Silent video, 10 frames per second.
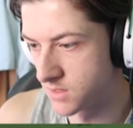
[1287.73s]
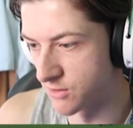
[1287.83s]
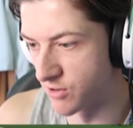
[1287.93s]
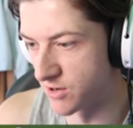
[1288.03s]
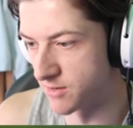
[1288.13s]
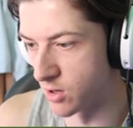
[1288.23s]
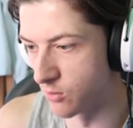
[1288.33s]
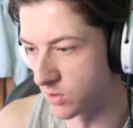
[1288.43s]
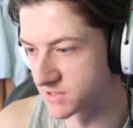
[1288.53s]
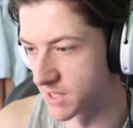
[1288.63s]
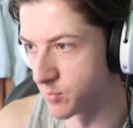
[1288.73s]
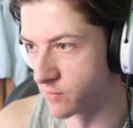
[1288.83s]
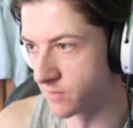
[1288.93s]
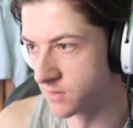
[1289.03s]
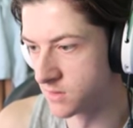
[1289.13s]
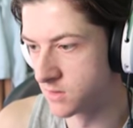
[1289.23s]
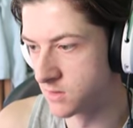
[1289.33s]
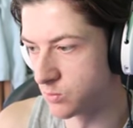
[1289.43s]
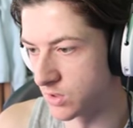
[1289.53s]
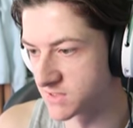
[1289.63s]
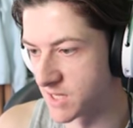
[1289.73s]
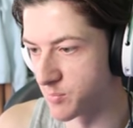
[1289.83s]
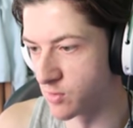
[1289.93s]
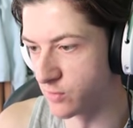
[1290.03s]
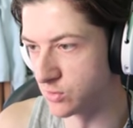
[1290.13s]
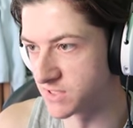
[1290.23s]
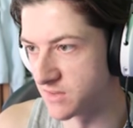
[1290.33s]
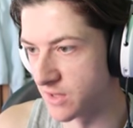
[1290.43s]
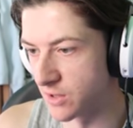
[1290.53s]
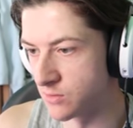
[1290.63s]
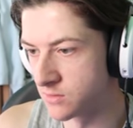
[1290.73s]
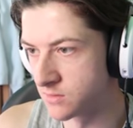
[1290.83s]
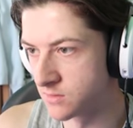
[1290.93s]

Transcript: Get round him. Oh, what a step over. What a step over. Who's in there, though?